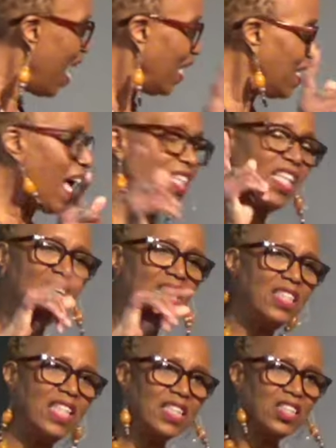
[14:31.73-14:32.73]
Now, the
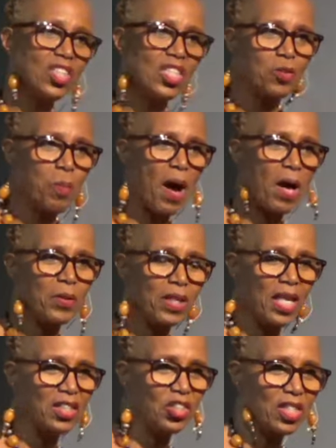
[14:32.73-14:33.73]
indigenous
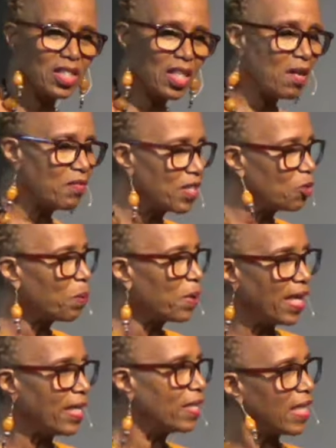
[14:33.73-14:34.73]
populations of this
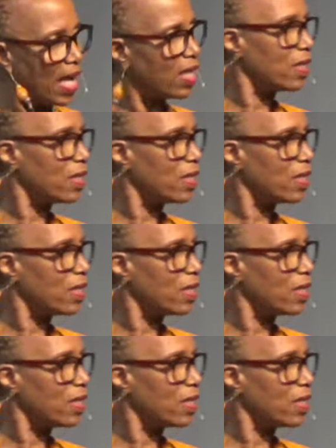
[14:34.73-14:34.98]
planet, they